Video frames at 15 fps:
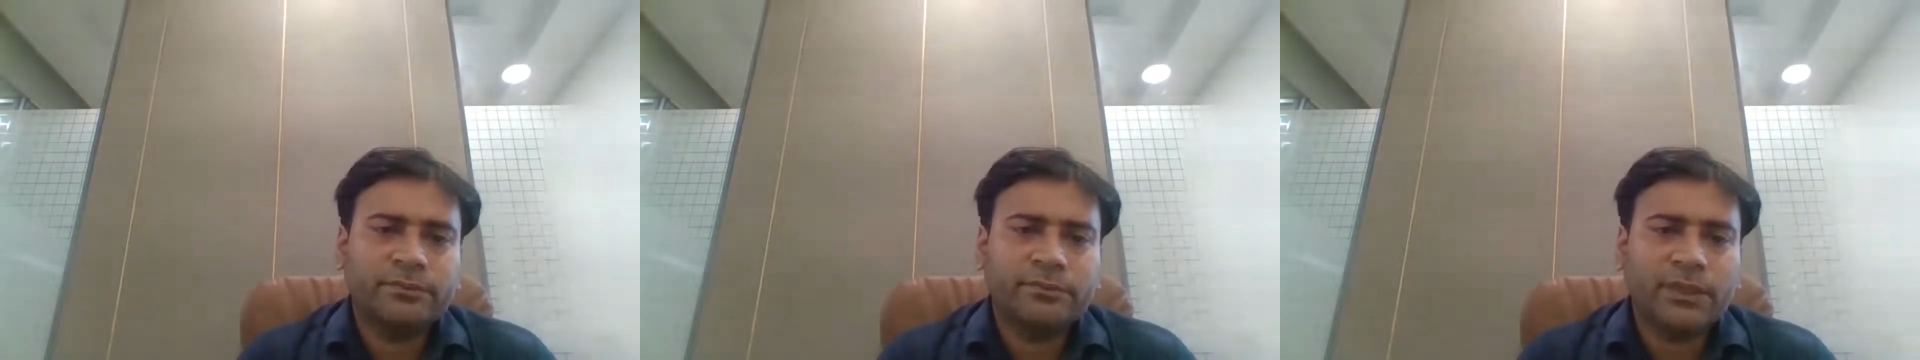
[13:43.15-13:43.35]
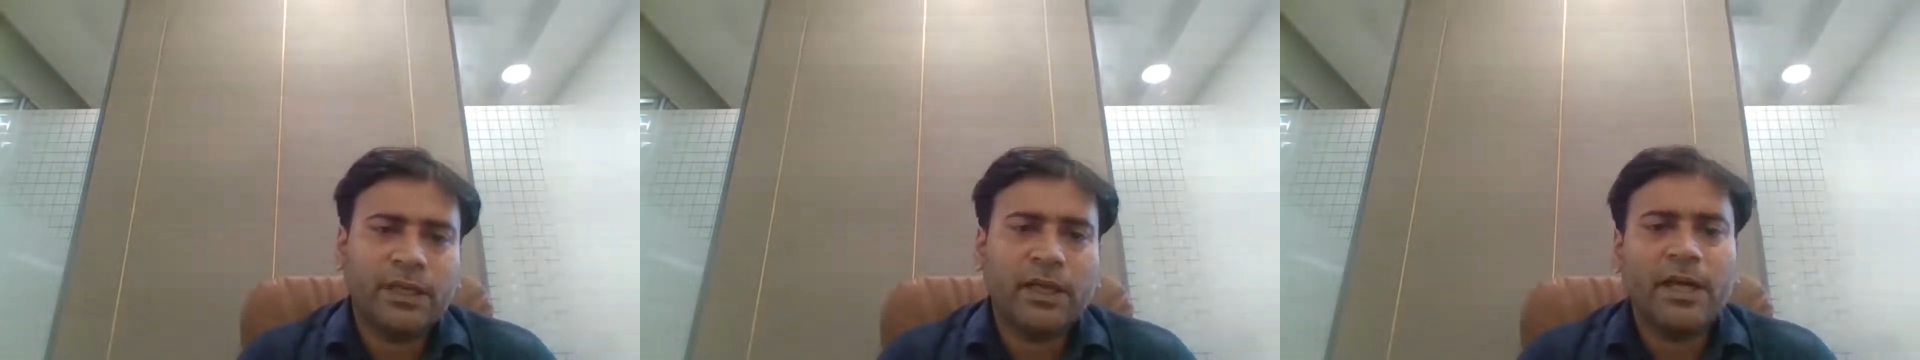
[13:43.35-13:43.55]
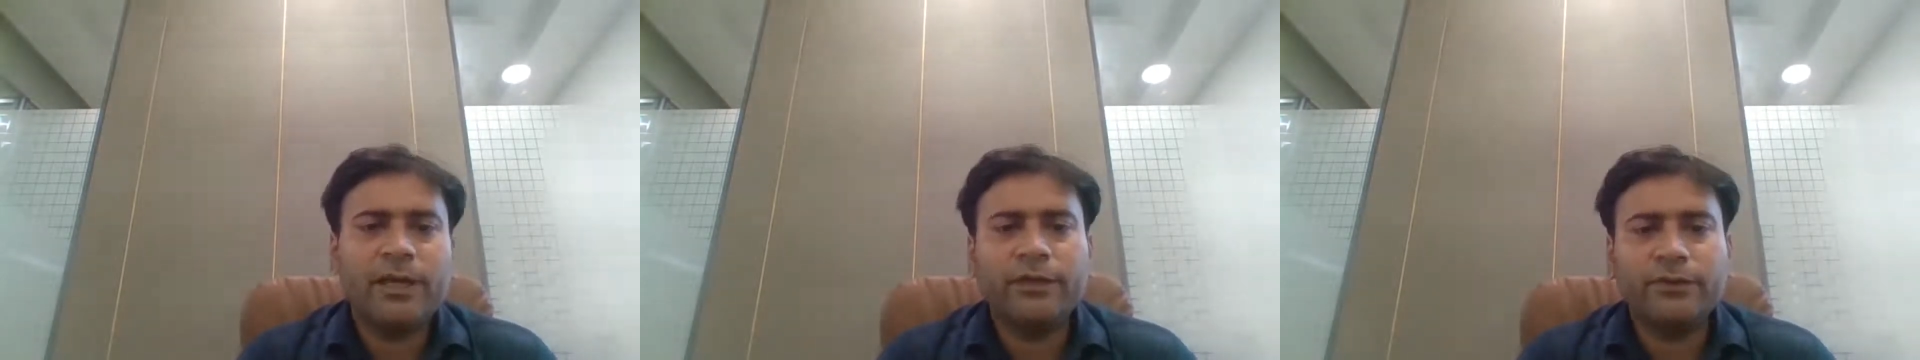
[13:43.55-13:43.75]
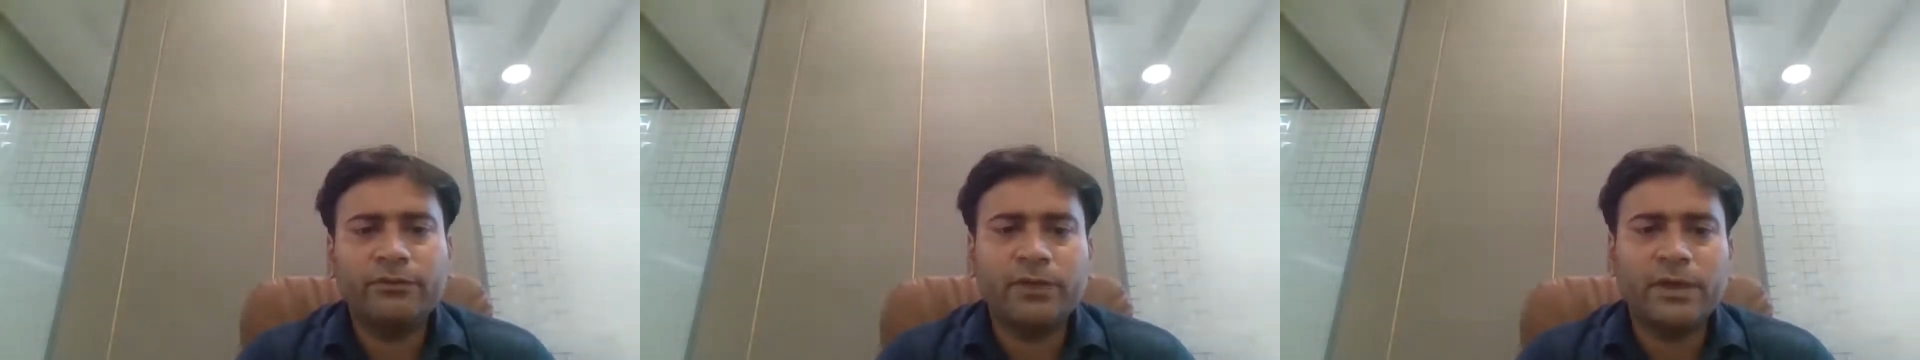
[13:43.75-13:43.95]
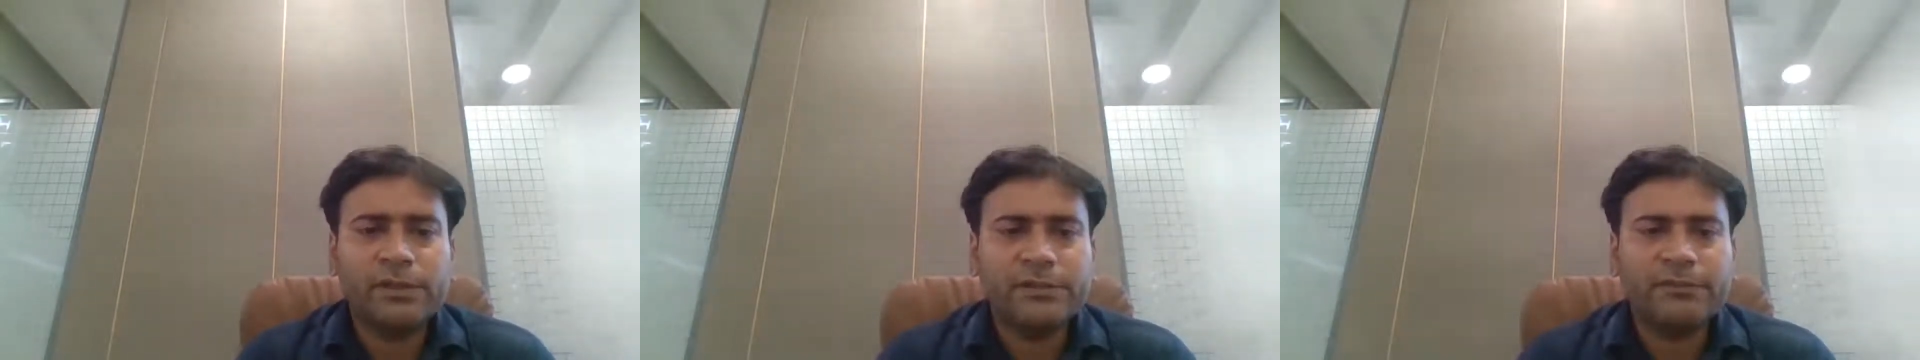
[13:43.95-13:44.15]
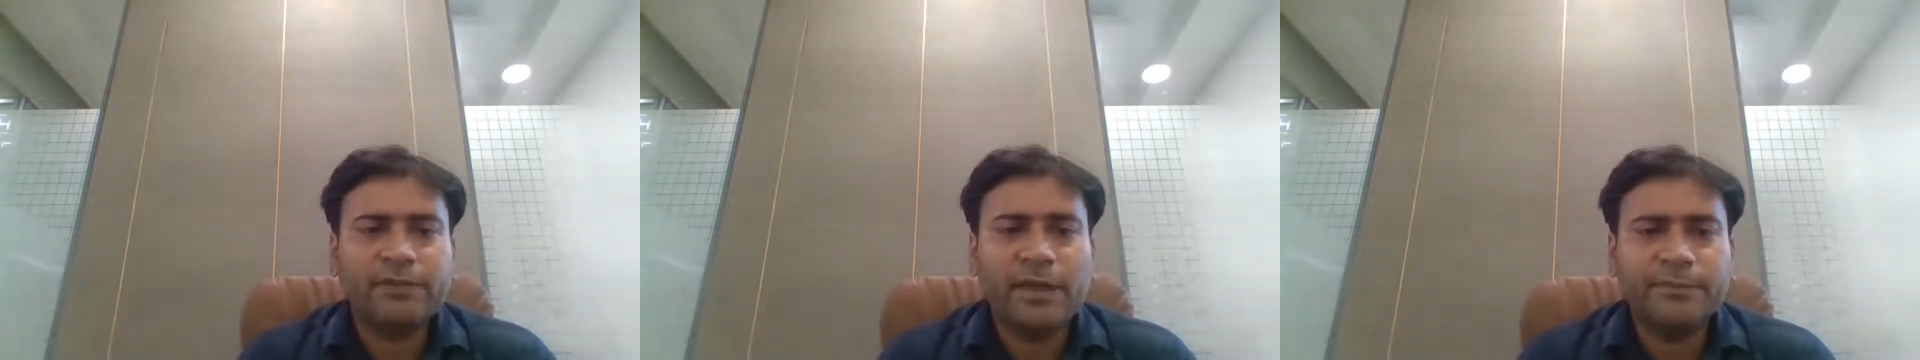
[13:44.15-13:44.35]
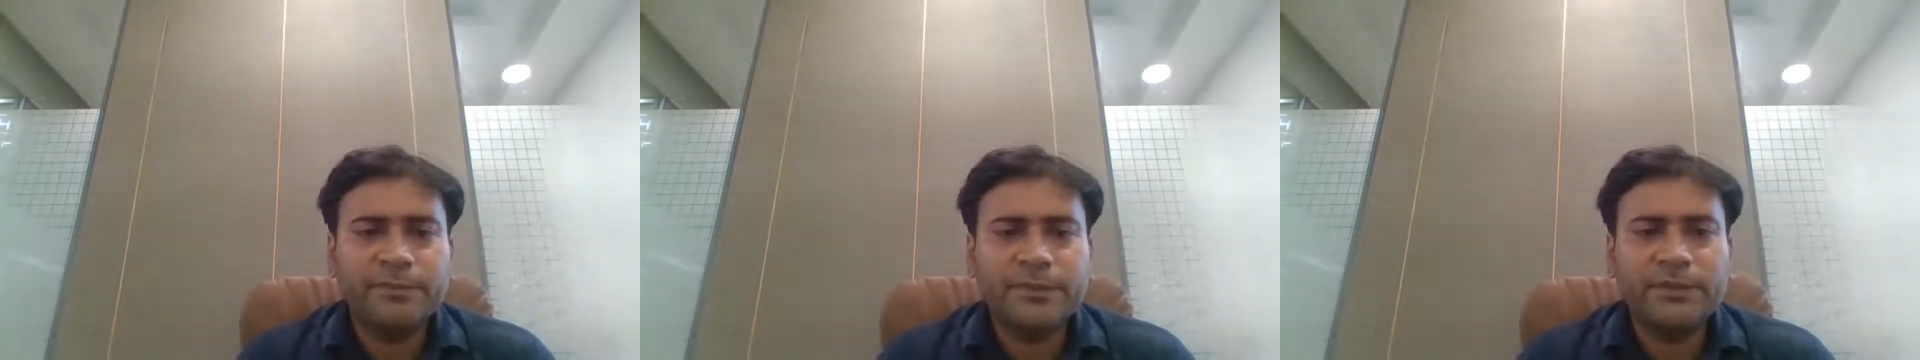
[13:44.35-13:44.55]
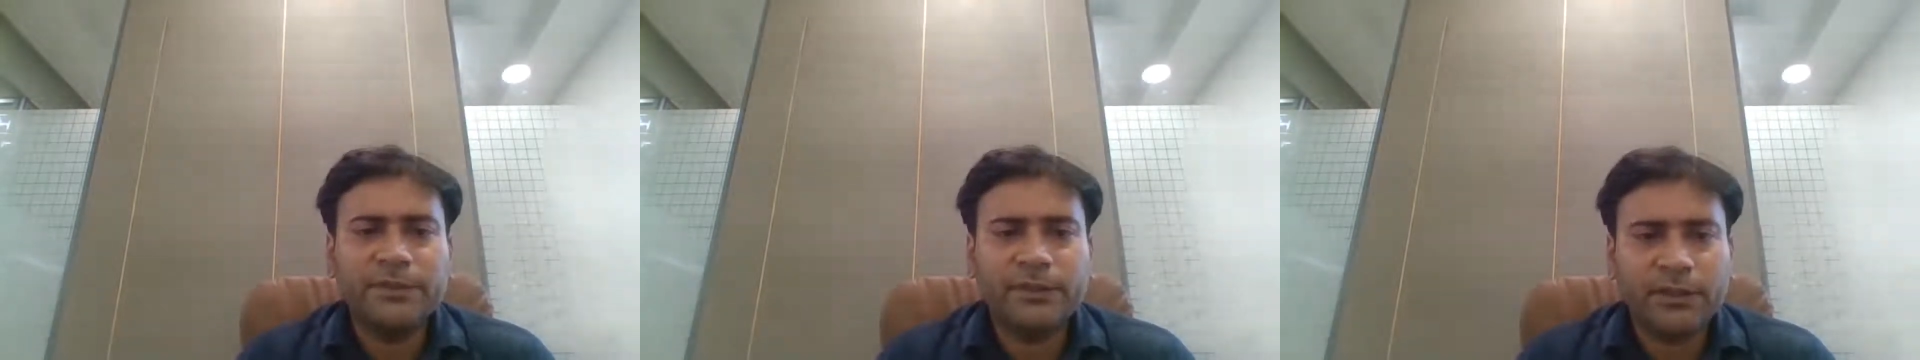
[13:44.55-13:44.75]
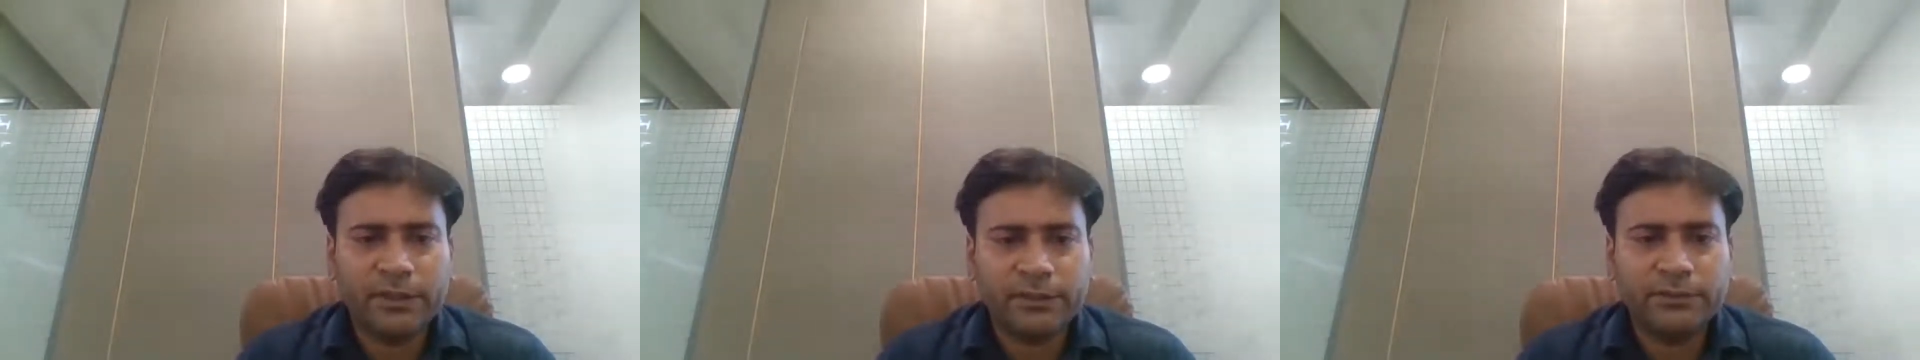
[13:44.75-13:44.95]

aligned towards 5G